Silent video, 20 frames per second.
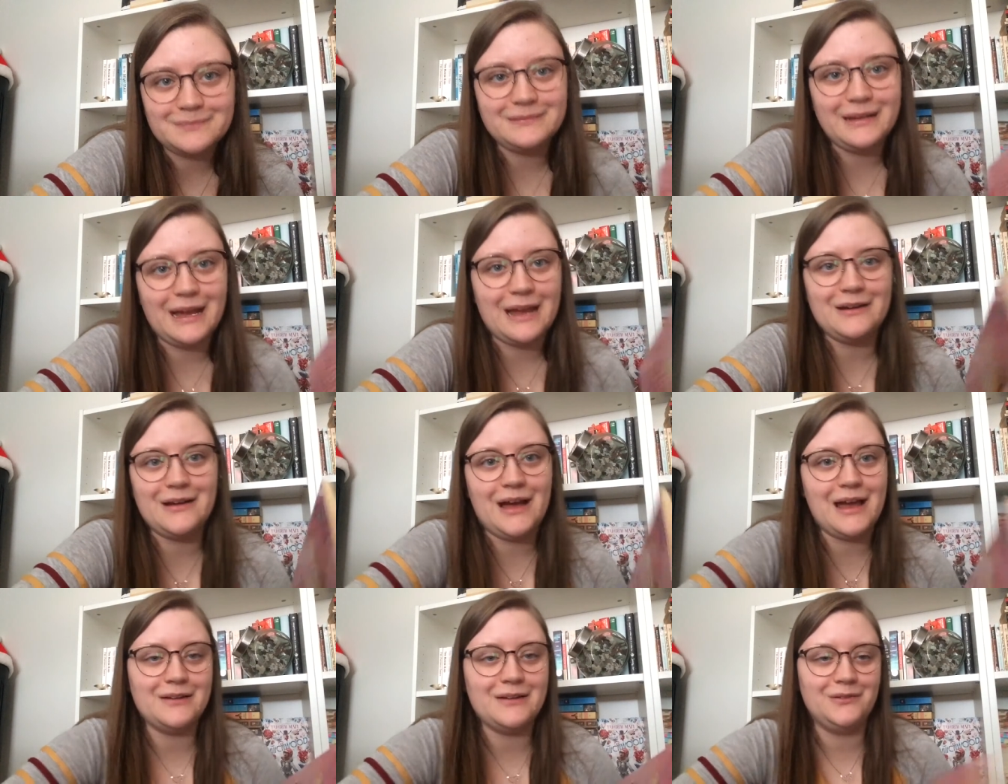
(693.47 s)

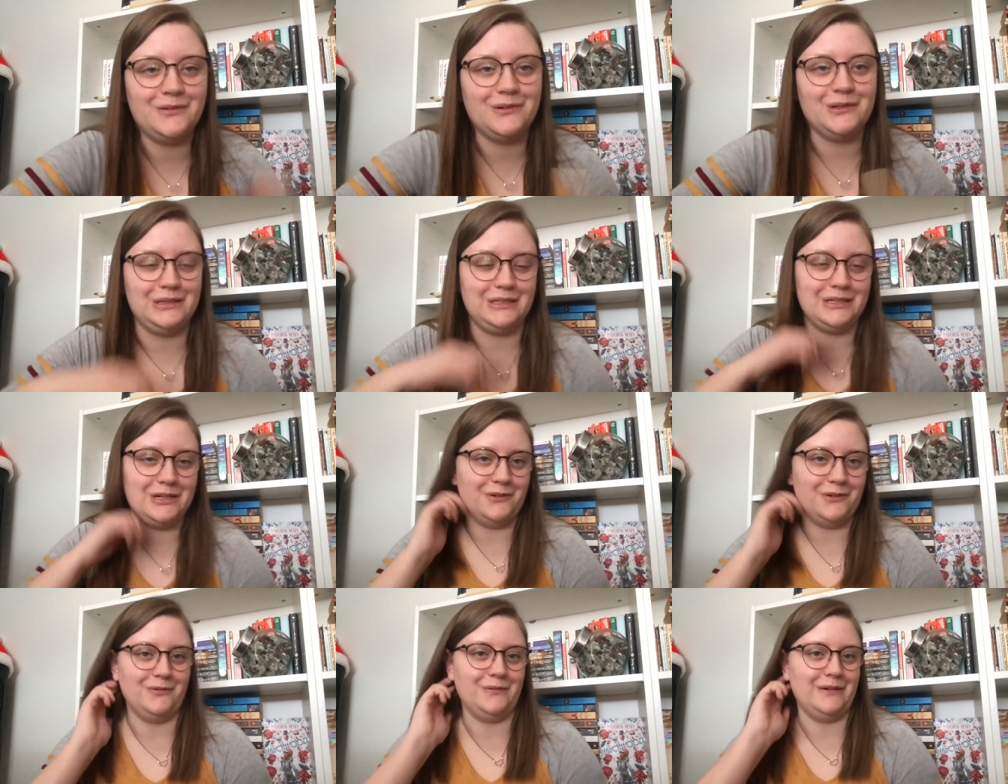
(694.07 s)
I don't really
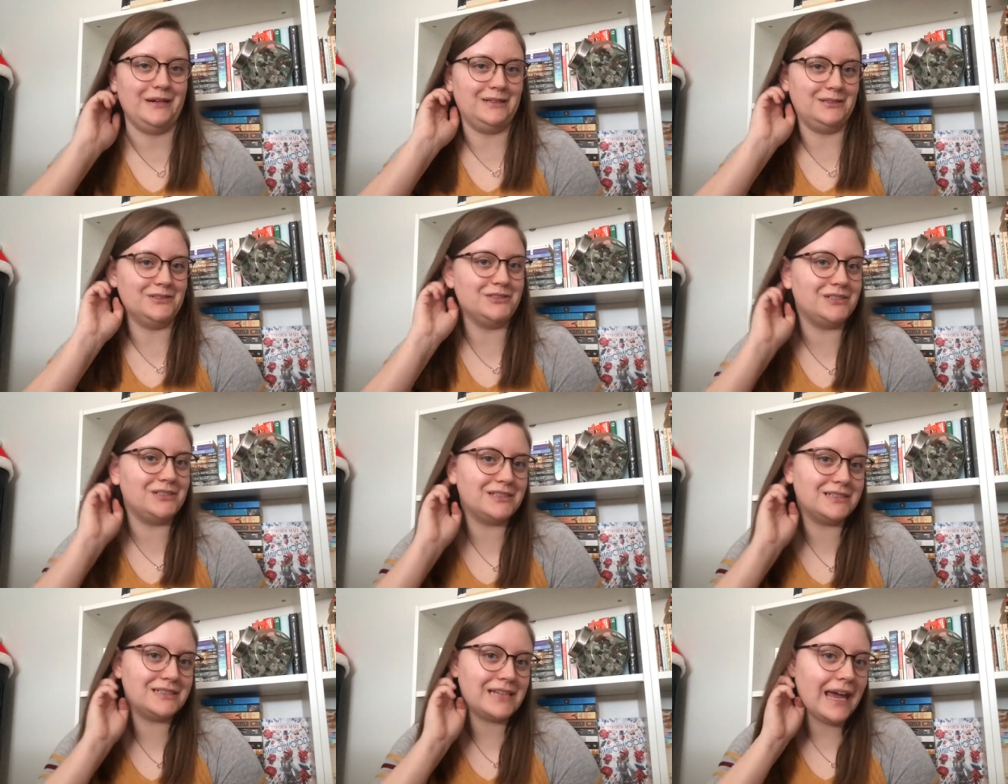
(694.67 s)
know what else
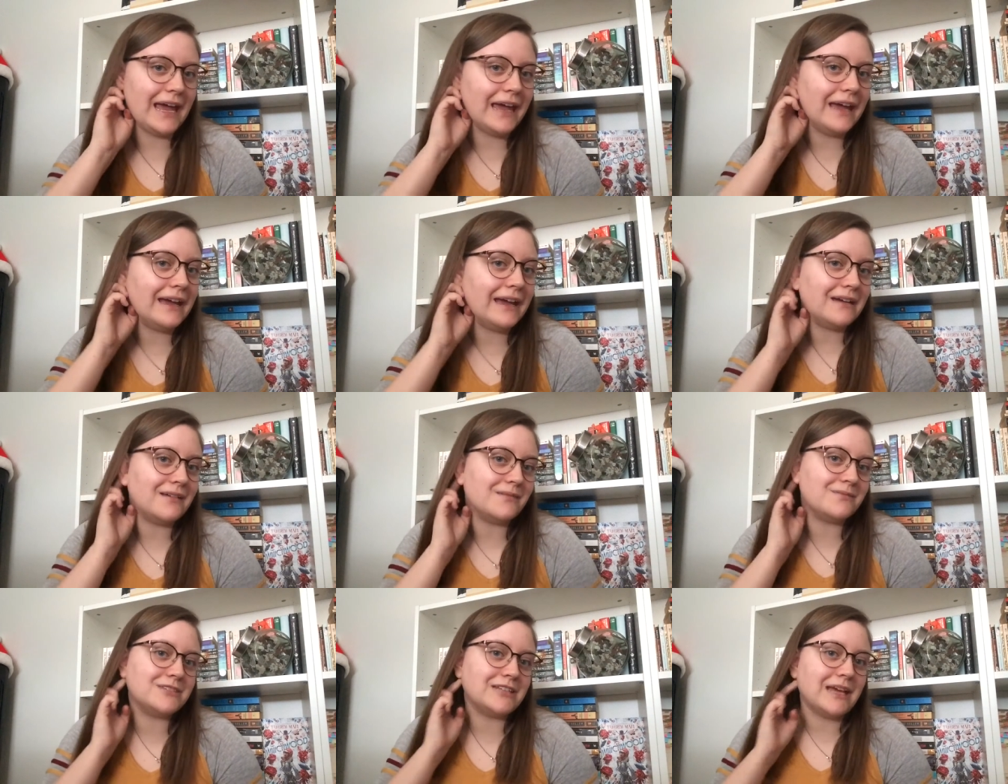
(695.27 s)
to say,
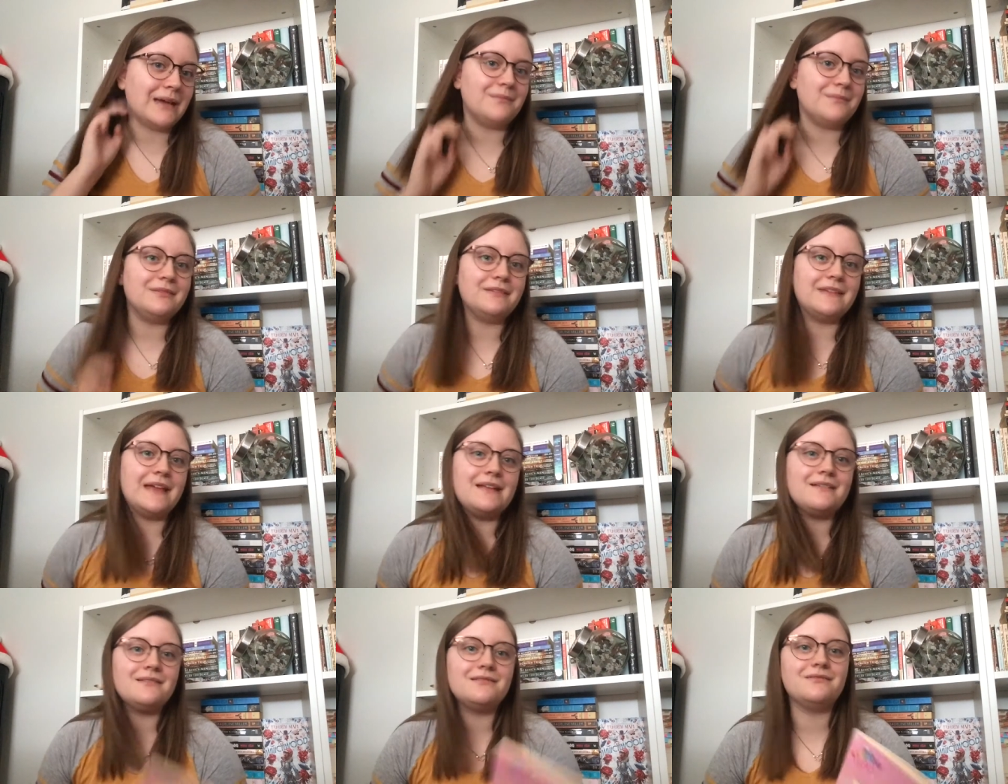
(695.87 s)
except
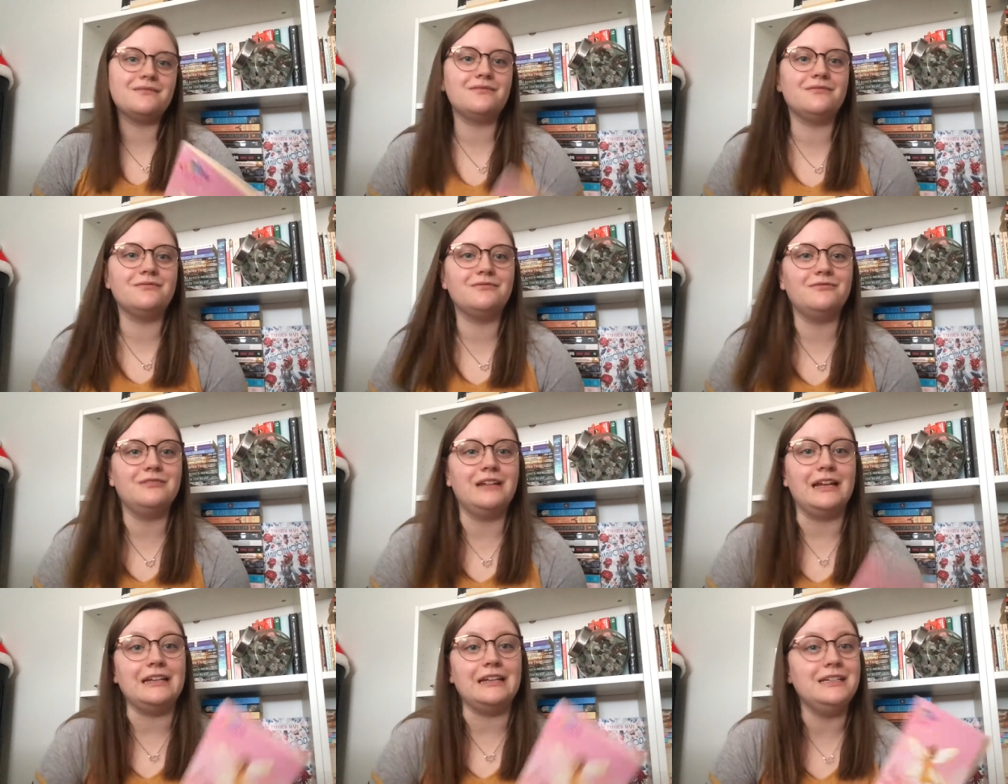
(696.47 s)
that
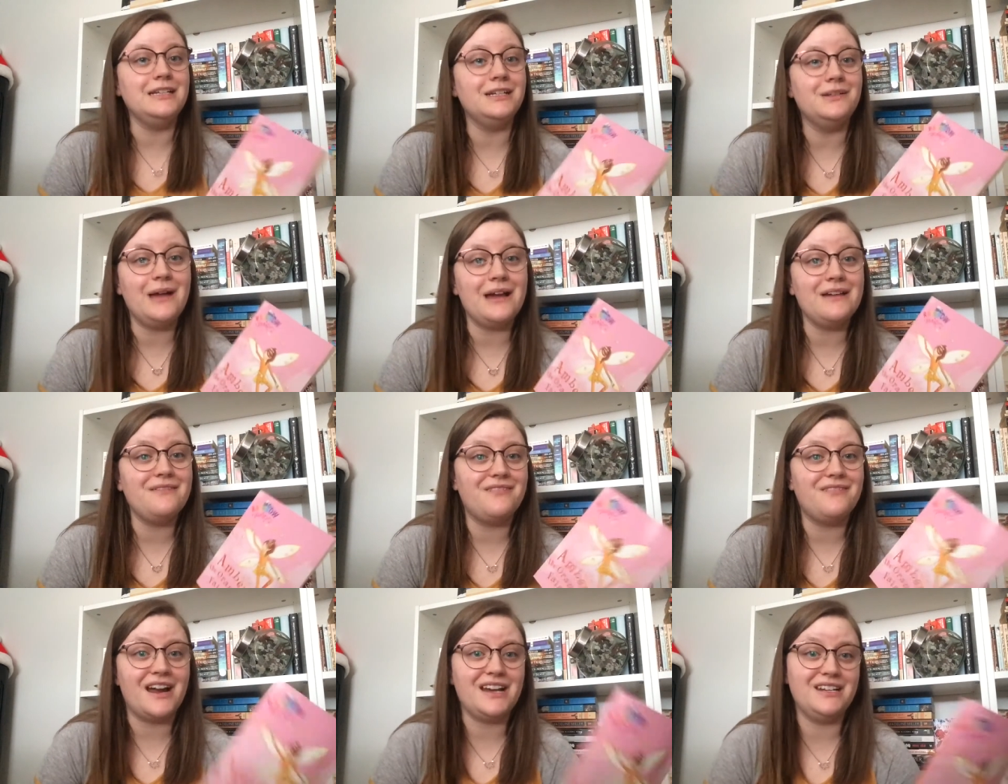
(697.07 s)
until I
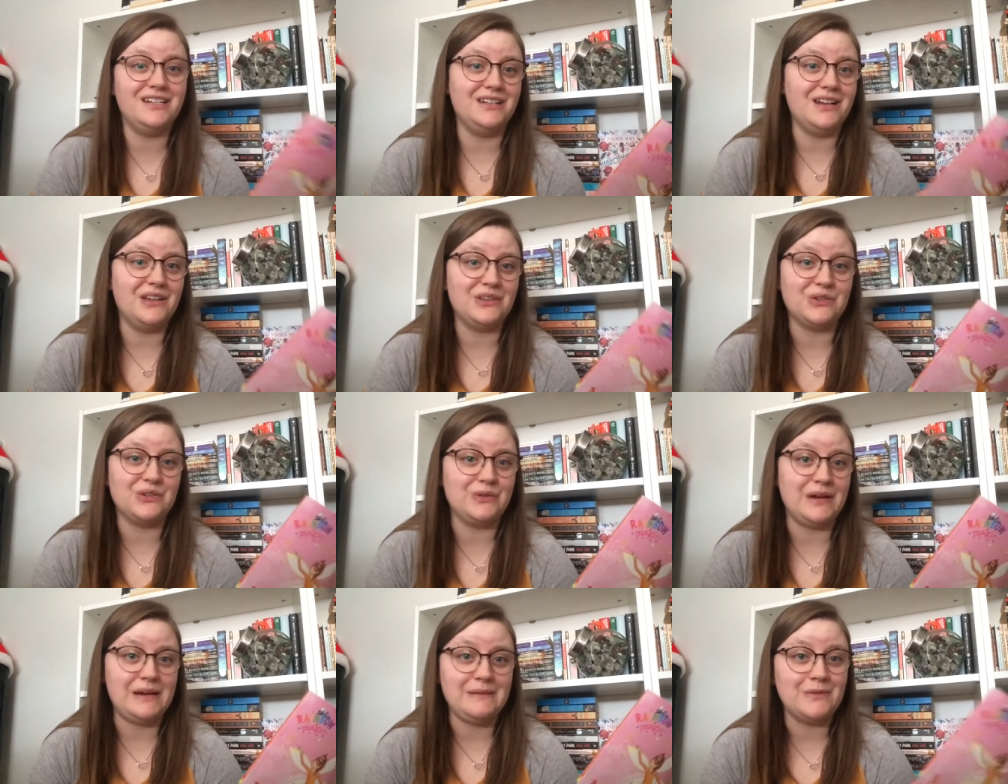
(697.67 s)
find
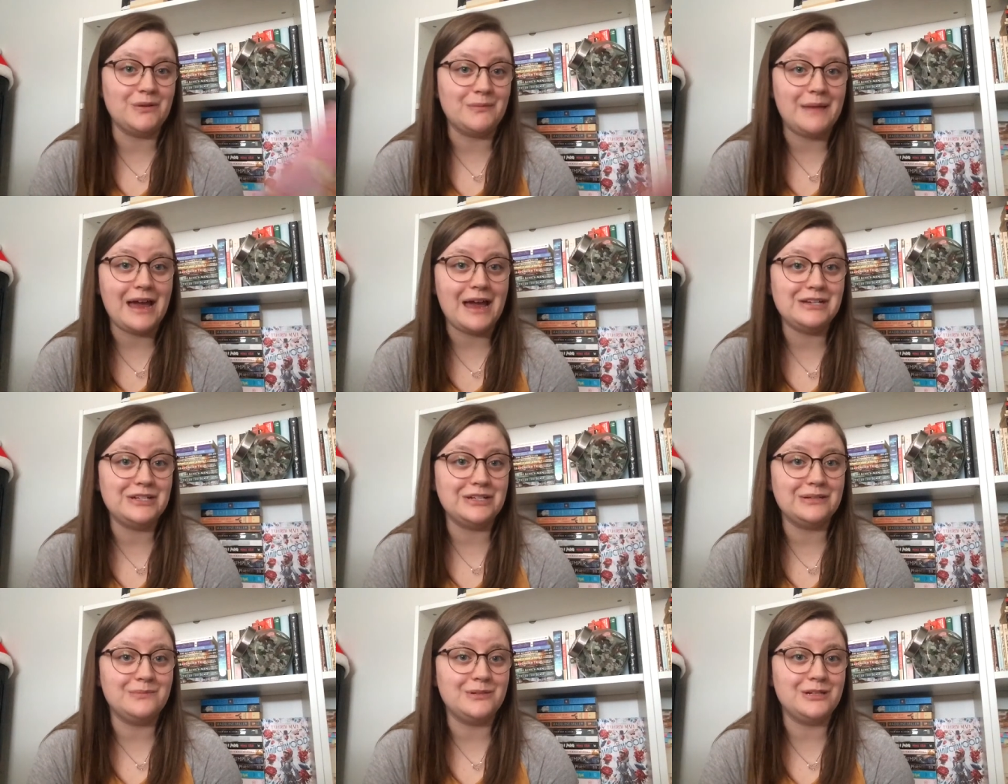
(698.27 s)
another Rainbow
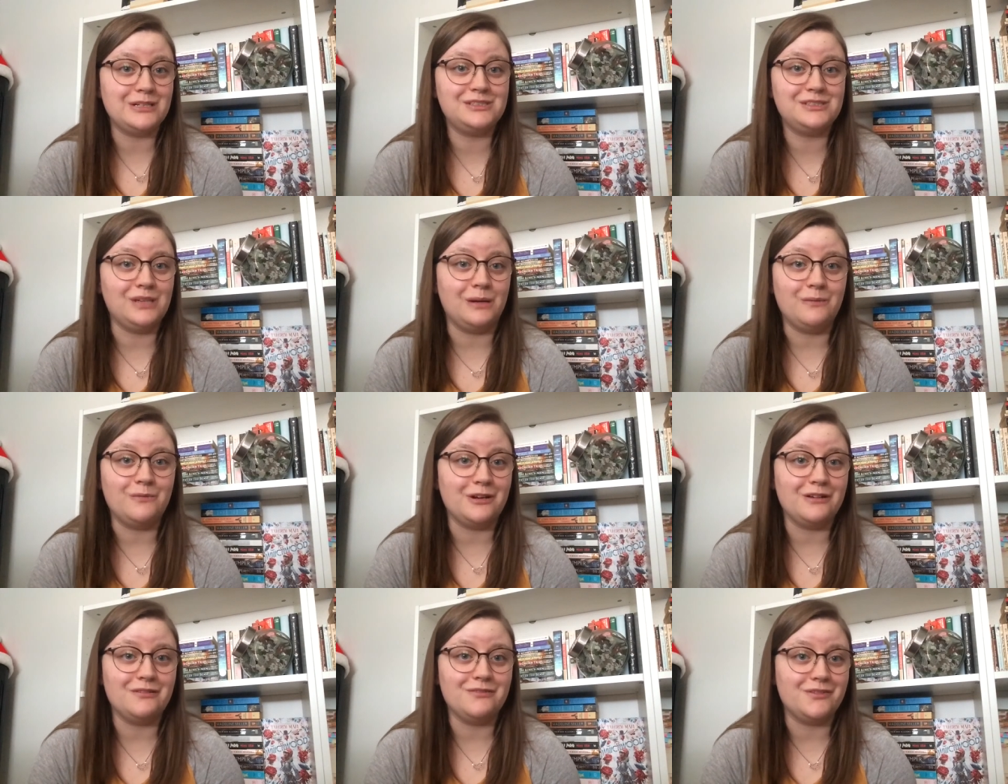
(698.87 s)
Magic book
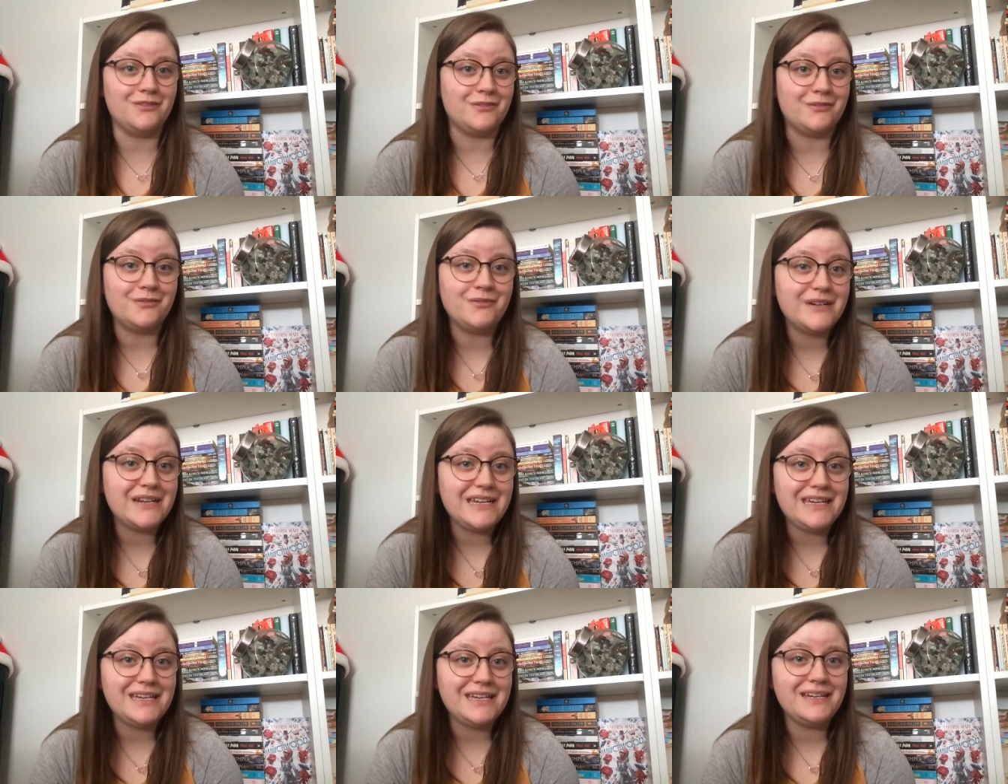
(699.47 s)
somewhere for
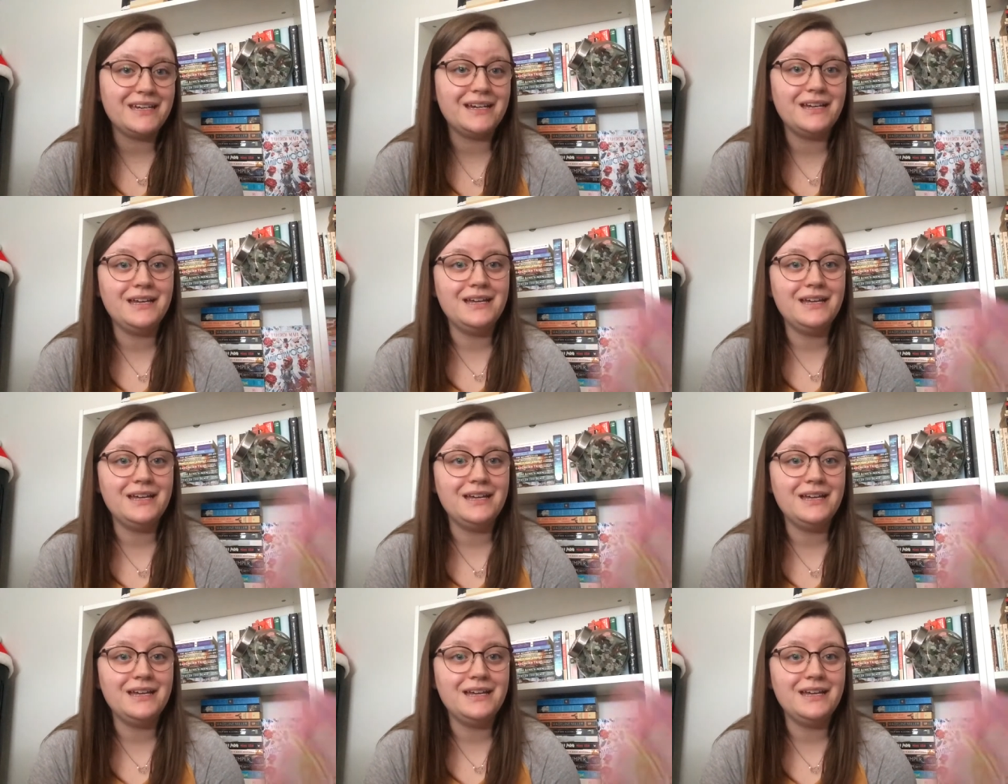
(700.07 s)
free,